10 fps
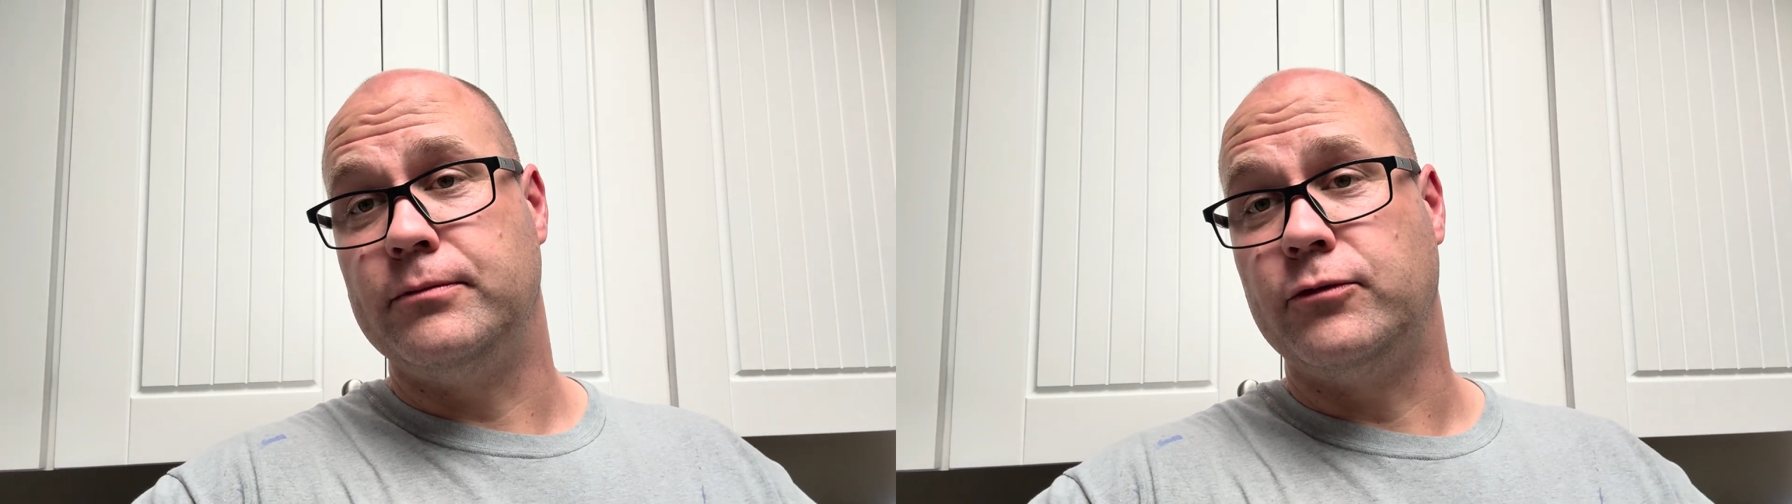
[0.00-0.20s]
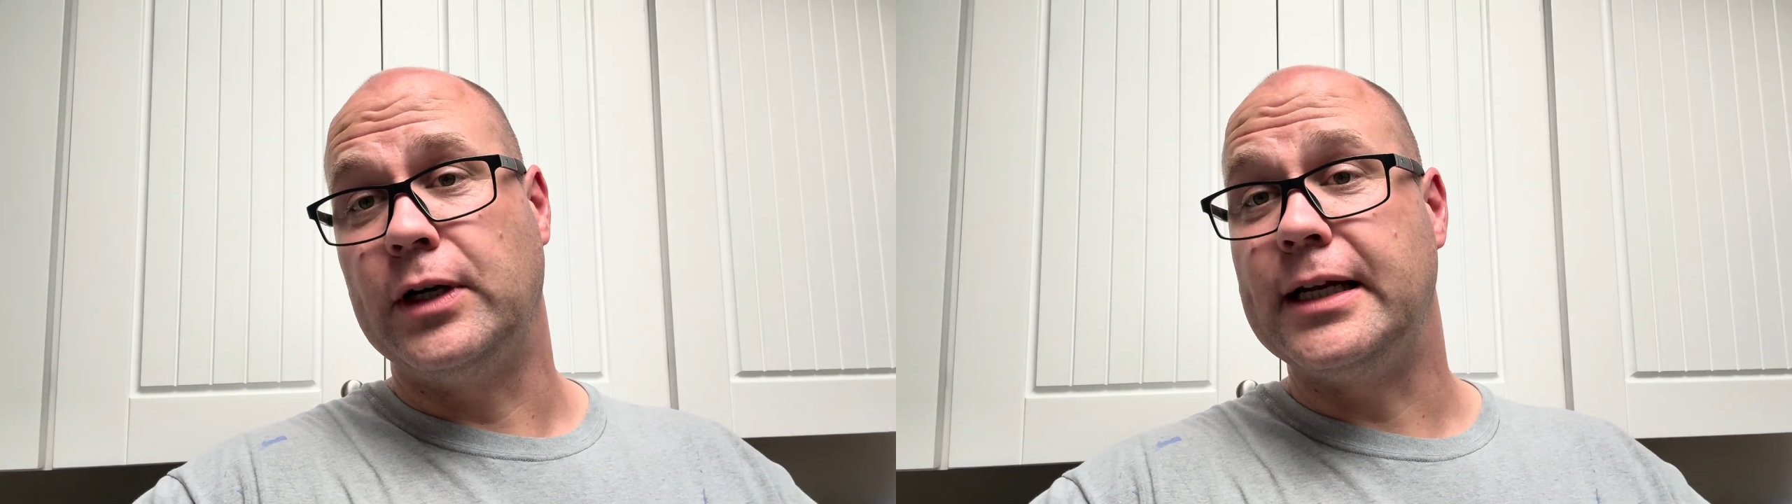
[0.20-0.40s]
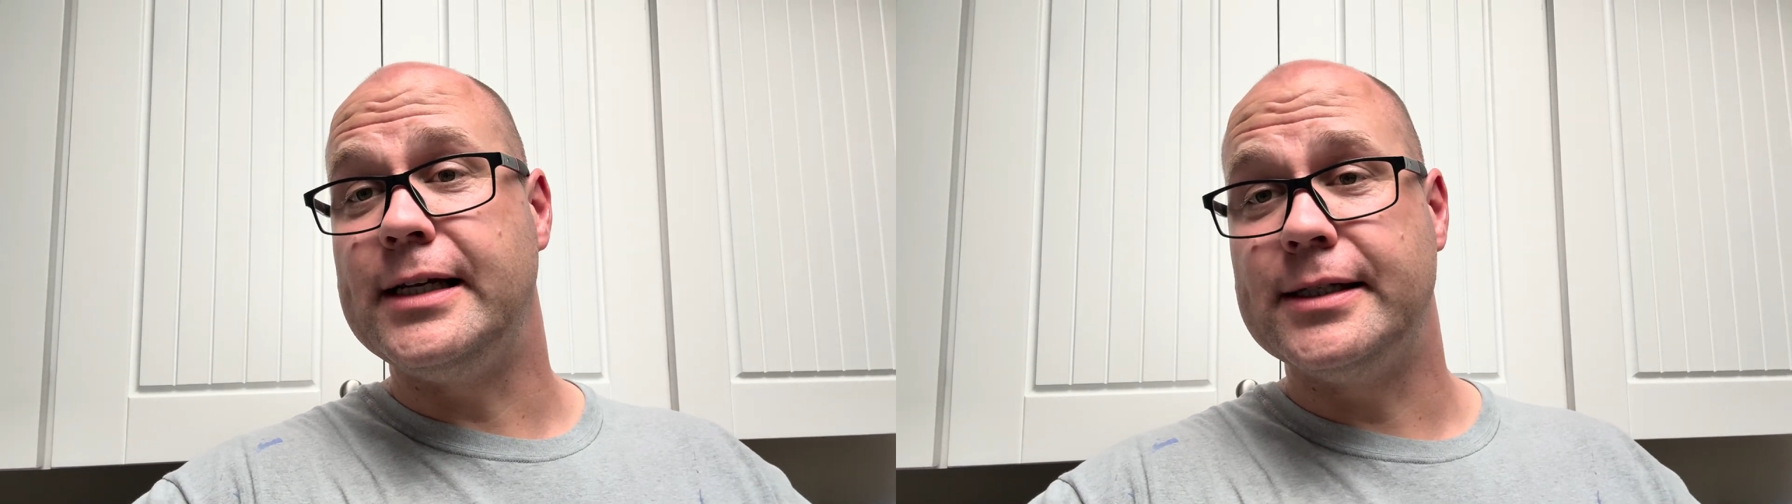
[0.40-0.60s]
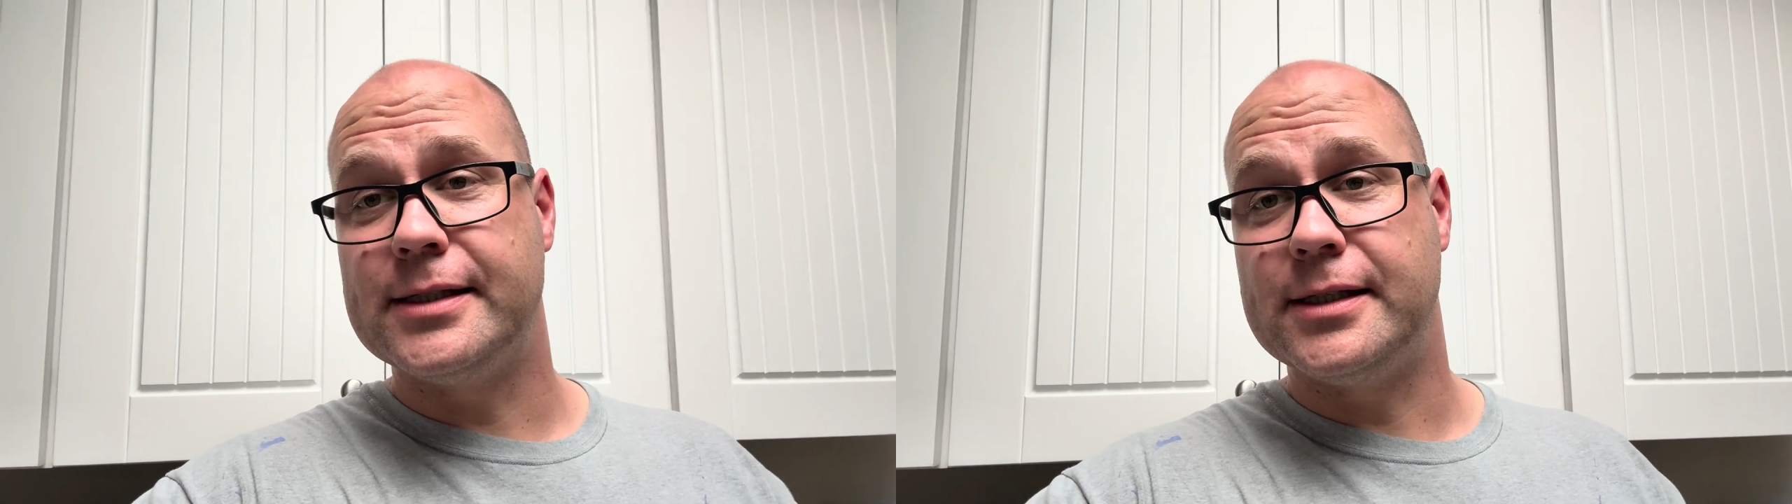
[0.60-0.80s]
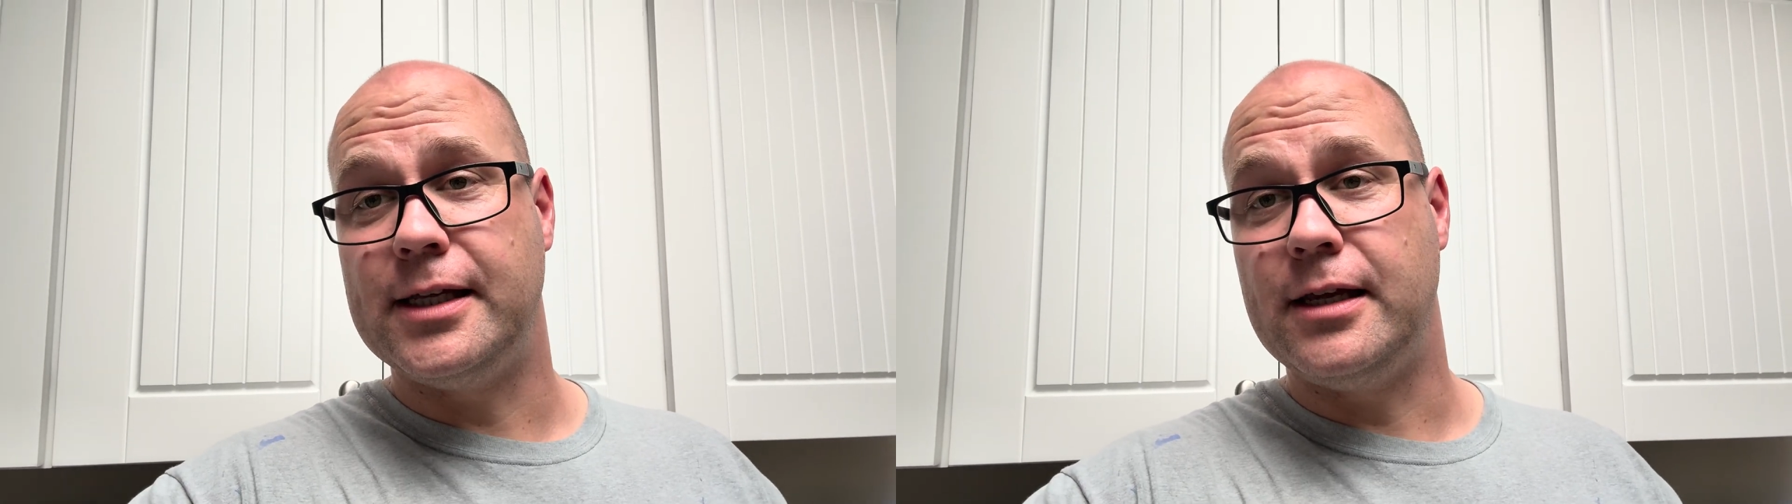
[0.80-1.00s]

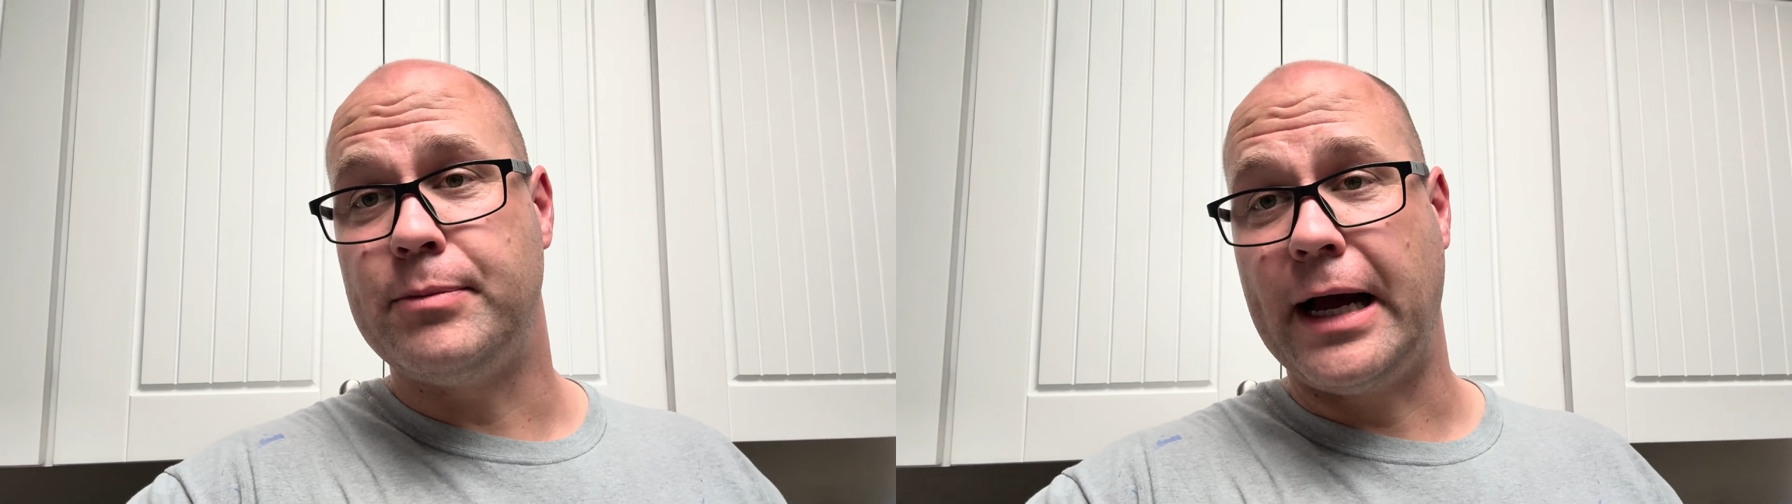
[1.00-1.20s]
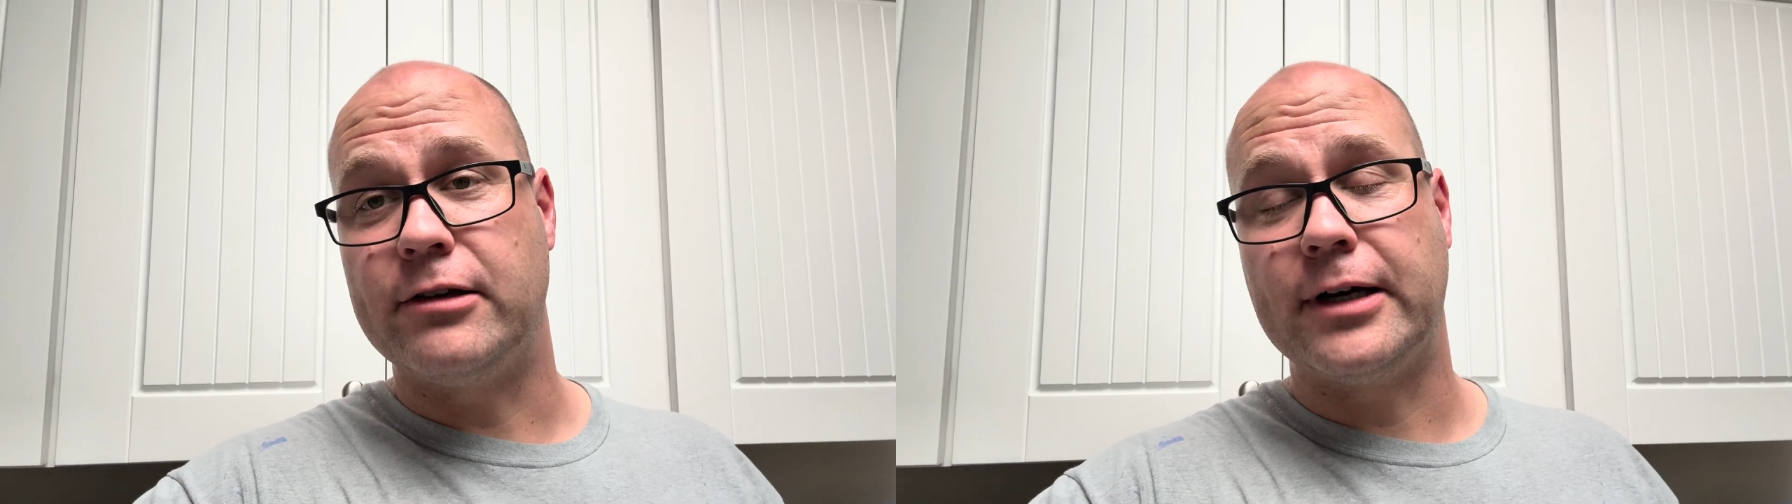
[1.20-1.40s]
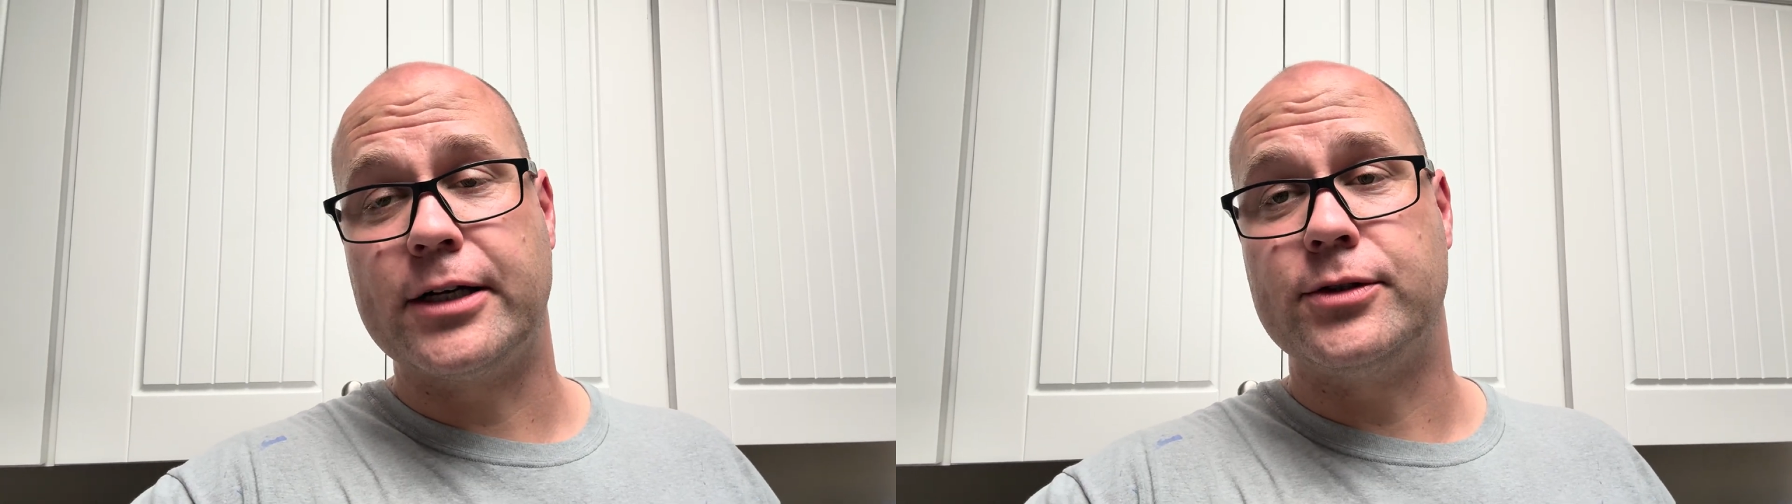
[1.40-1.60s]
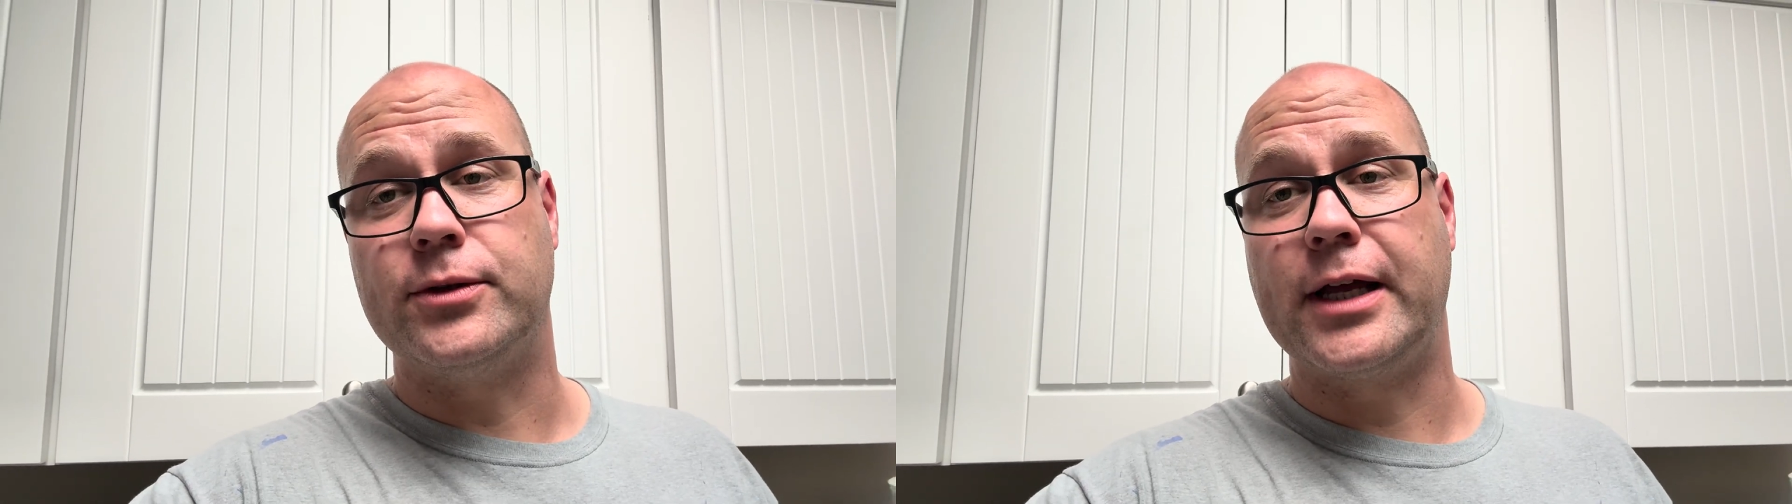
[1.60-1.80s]
release the bidirectional